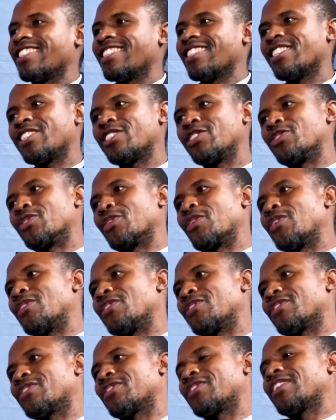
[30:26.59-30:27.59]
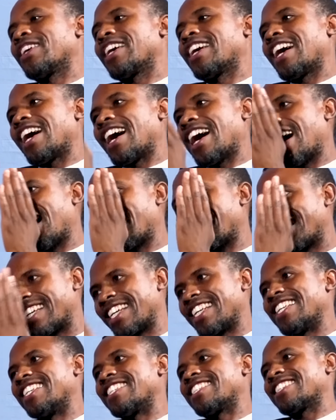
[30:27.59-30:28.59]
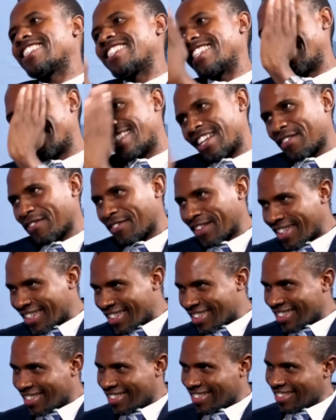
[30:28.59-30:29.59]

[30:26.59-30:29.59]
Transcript: He drove against the traffic.